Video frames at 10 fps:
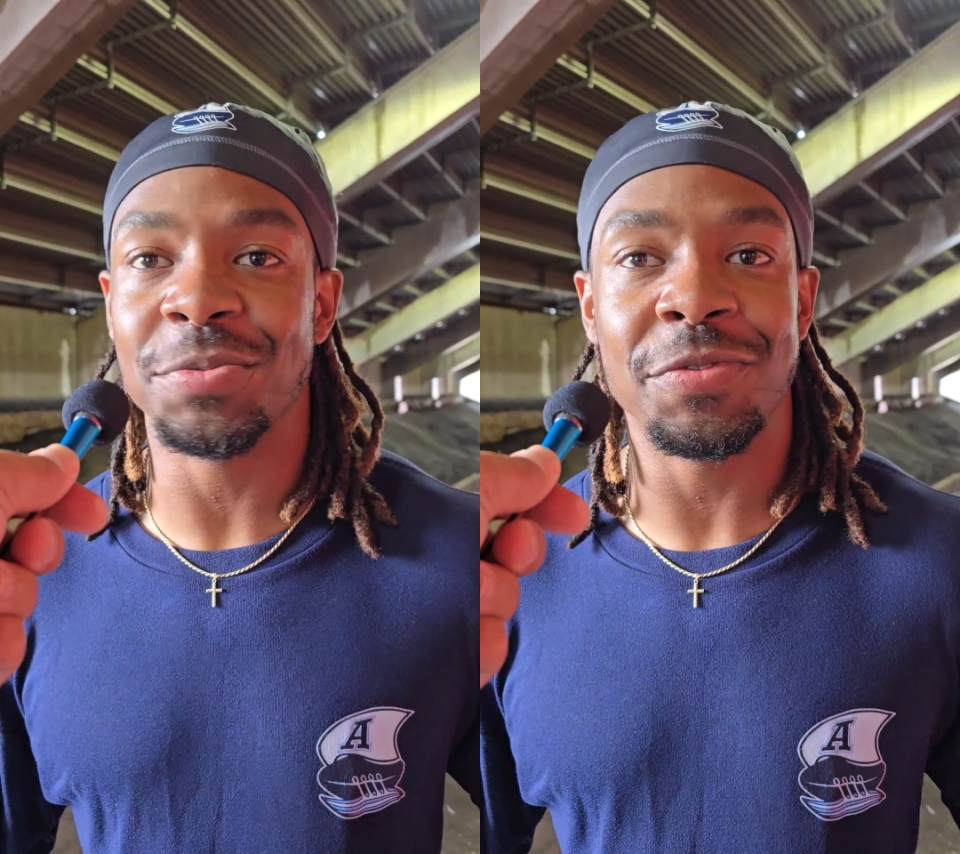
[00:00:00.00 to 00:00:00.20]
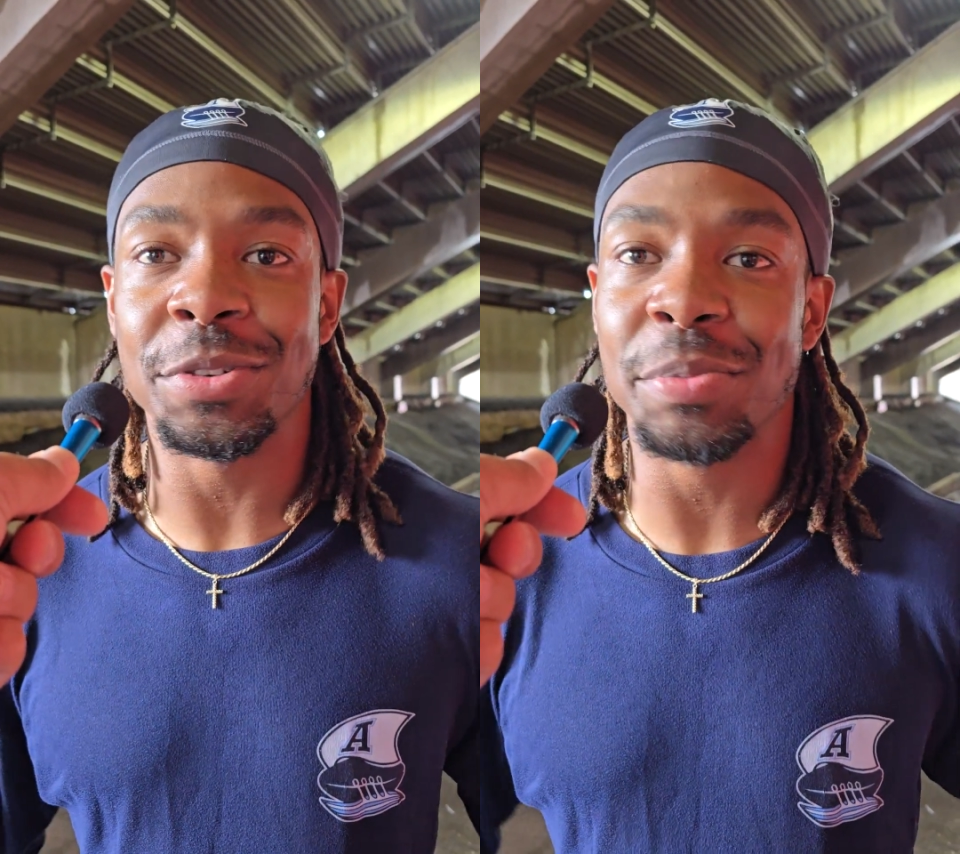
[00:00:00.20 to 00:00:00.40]

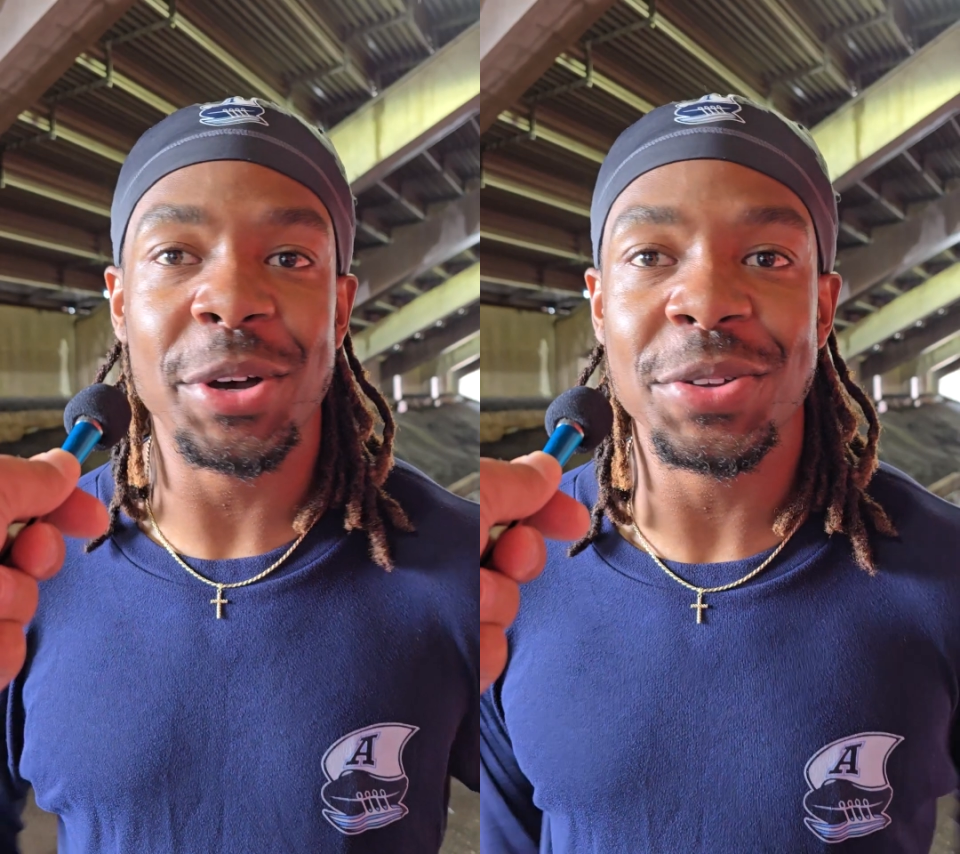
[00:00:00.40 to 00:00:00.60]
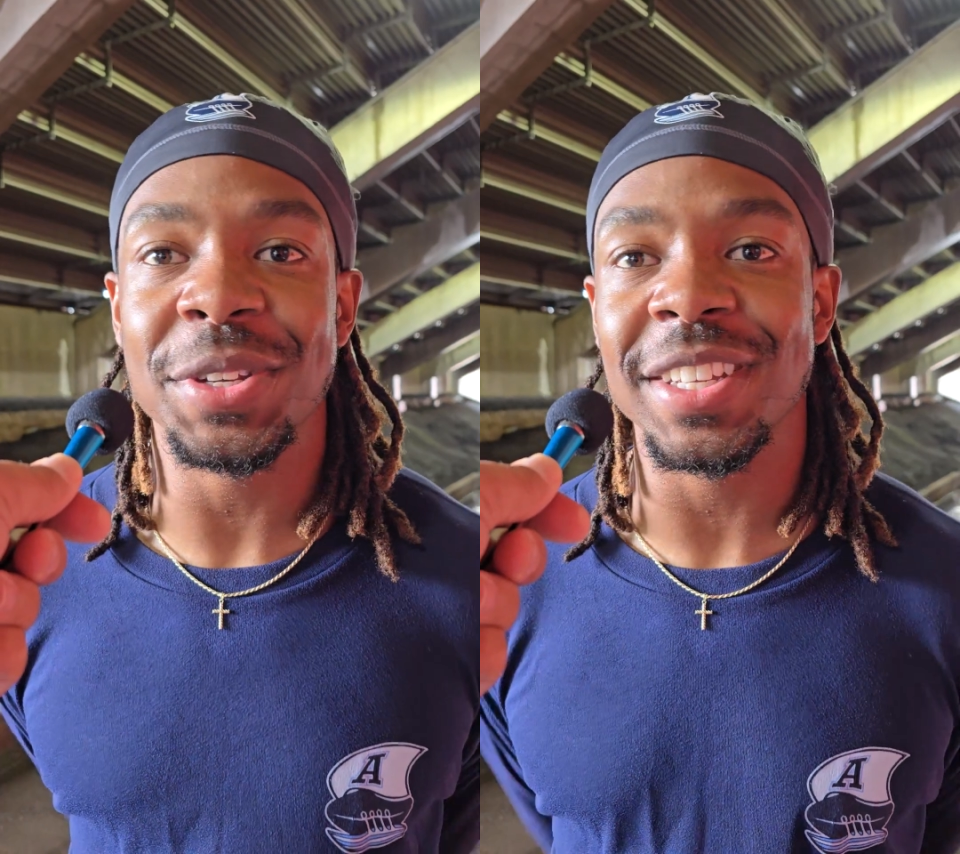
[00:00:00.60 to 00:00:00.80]

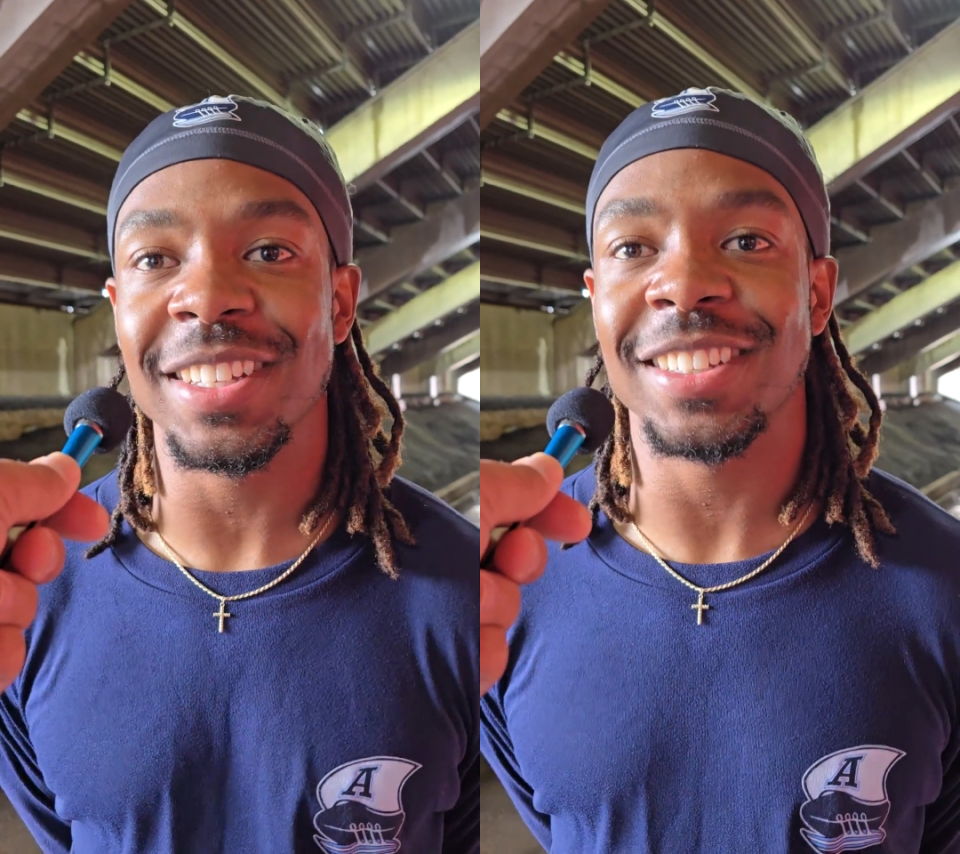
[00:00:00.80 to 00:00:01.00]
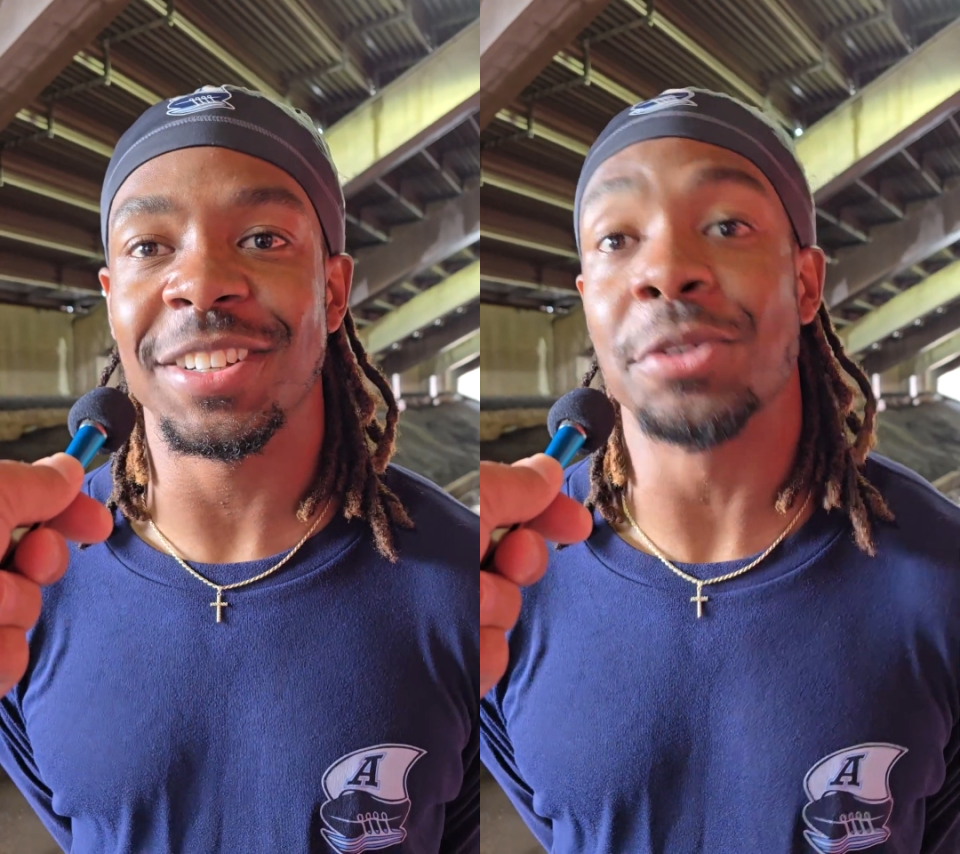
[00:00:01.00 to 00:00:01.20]
football unique
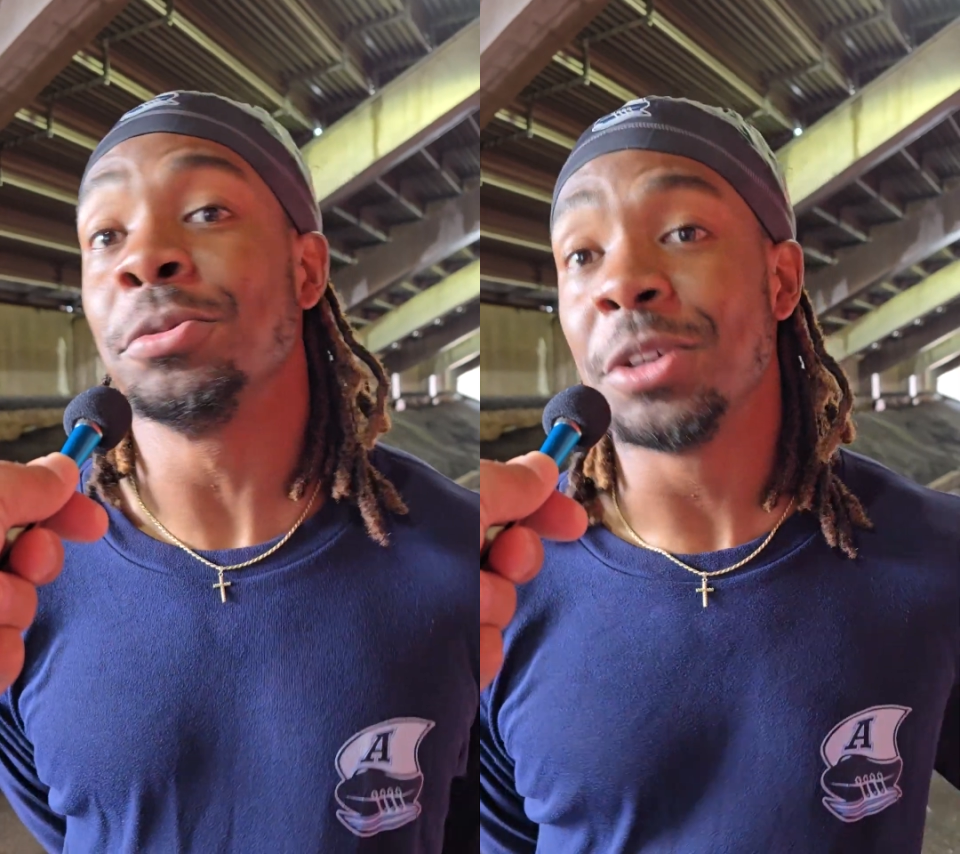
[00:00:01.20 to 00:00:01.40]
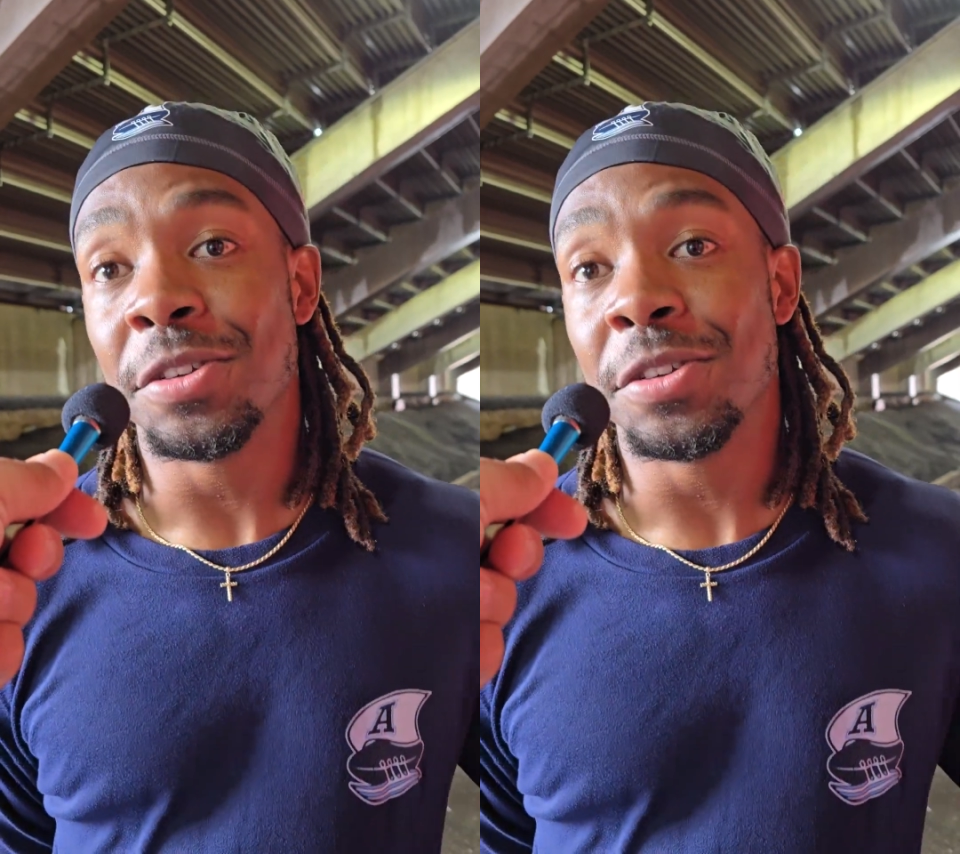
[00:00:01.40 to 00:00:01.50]
or